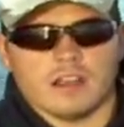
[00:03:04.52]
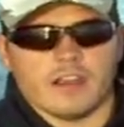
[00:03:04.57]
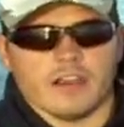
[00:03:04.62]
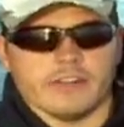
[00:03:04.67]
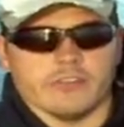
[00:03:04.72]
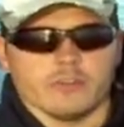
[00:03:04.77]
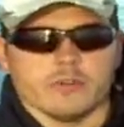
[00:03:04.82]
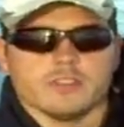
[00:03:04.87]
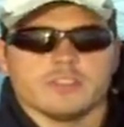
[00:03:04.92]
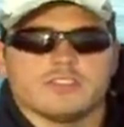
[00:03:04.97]
Alright
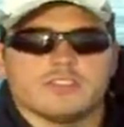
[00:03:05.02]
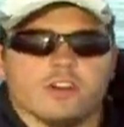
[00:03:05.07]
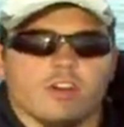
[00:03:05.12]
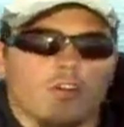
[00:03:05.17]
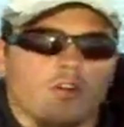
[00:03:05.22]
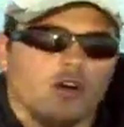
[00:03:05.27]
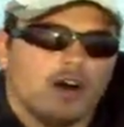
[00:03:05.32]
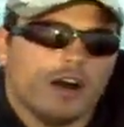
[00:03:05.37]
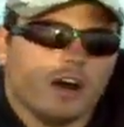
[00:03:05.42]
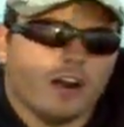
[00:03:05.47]
everyone,
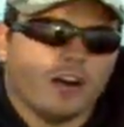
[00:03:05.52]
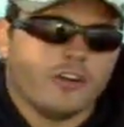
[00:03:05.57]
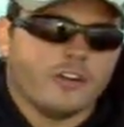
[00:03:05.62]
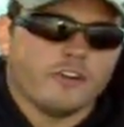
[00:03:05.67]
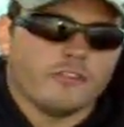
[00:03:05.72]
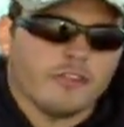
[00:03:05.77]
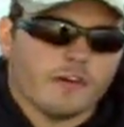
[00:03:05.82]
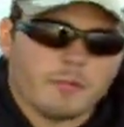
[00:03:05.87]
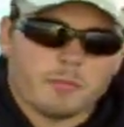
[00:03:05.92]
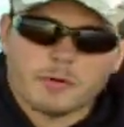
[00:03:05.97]
so our
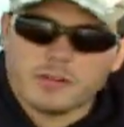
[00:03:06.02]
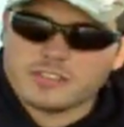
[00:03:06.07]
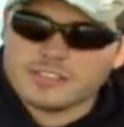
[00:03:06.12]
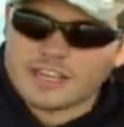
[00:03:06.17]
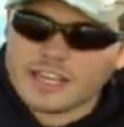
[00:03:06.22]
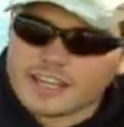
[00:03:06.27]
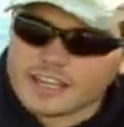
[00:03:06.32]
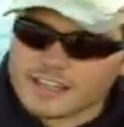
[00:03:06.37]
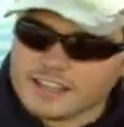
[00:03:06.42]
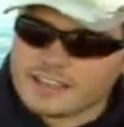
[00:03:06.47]
November
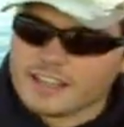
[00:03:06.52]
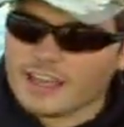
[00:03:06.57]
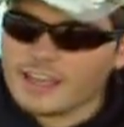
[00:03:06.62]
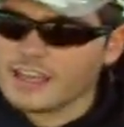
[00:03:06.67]
2nd